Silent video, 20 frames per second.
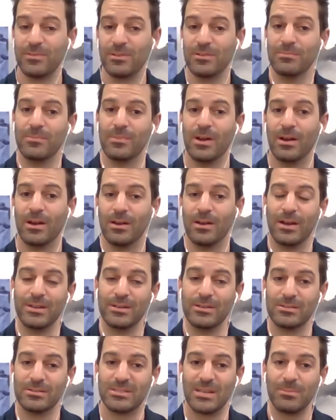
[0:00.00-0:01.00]
of them are
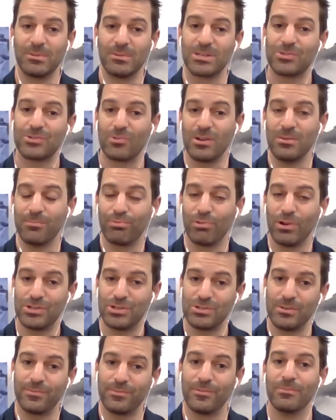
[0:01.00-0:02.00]
under some extreme
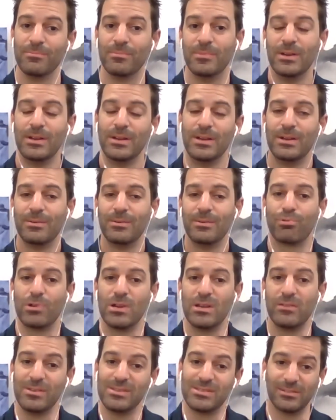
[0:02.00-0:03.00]
pressure from
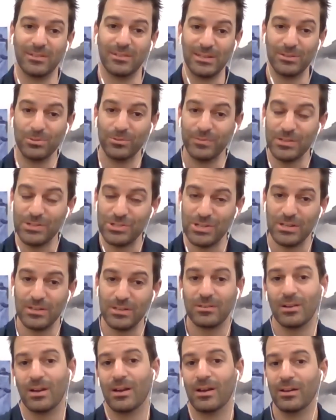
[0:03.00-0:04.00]
previous illegal
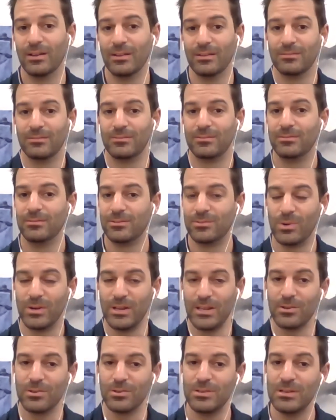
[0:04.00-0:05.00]
fishing
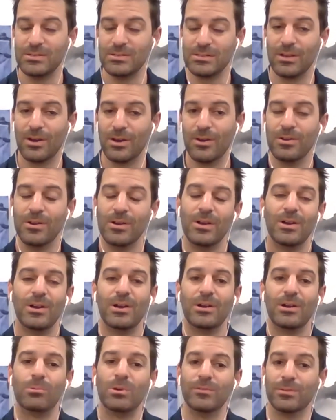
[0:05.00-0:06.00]
20 odd years ago.
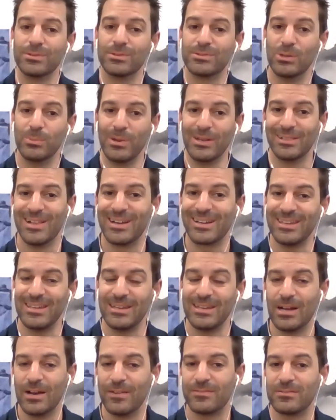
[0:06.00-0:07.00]
We've also been lucky
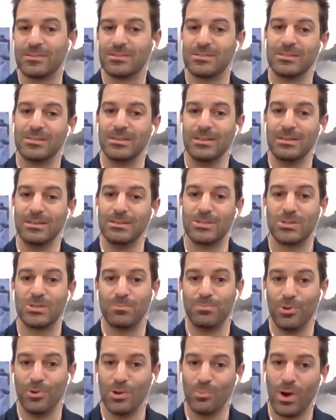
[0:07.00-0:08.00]
enough to see
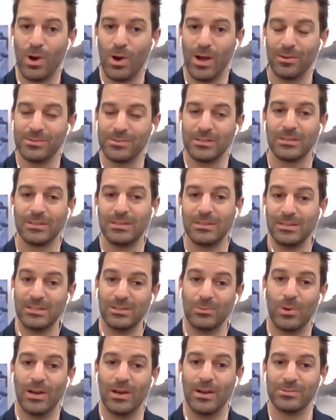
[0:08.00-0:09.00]
sperm whales and killer
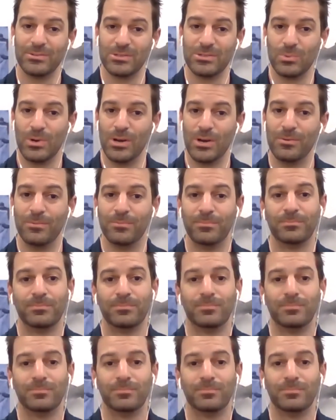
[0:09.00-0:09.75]
whales as well.